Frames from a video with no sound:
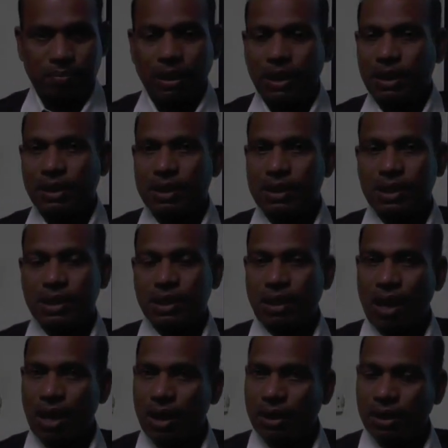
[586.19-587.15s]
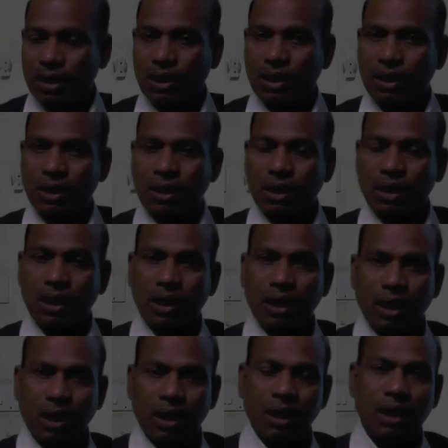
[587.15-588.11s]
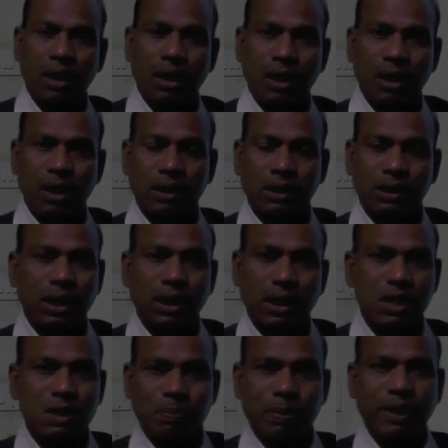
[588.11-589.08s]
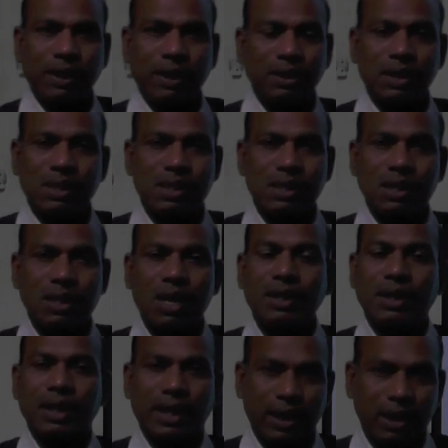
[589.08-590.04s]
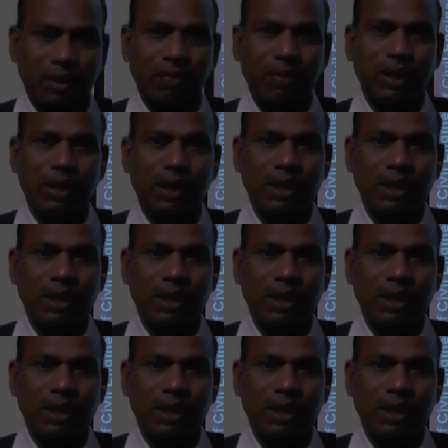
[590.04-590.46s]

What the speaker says: but this is not strictly speaking, this is not equal.